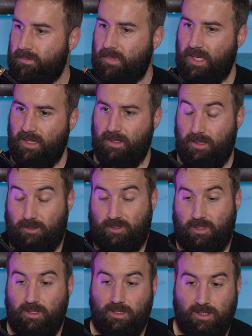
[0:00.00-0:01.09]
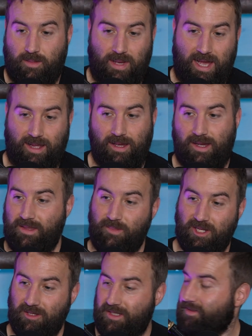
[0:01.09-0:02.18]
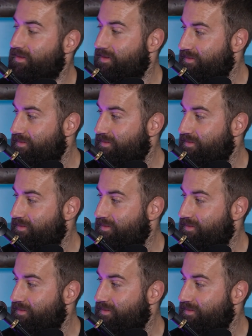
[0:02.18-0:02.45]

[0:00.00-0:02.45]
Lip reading: And there's clearly a bad guy in the Middle East.